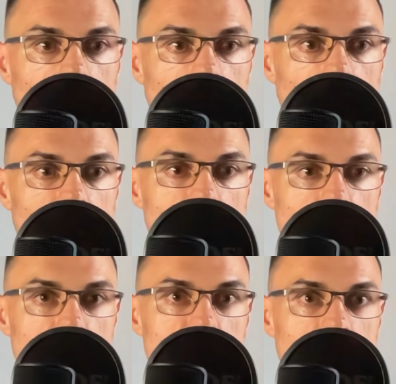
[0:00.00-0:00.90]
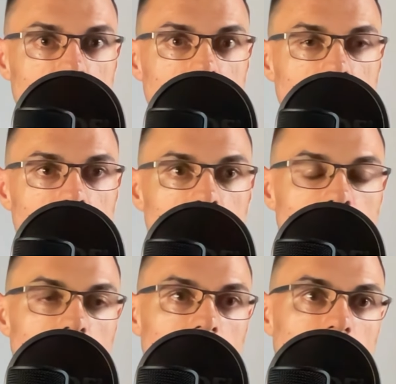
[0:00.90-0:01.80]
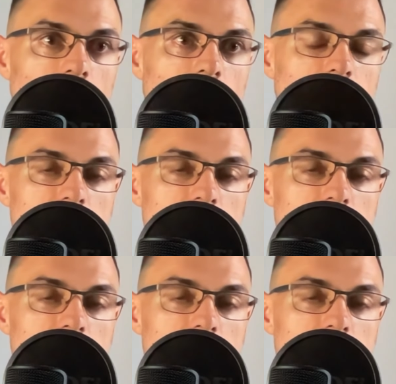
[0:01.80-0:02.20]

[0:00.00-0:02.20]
either region, and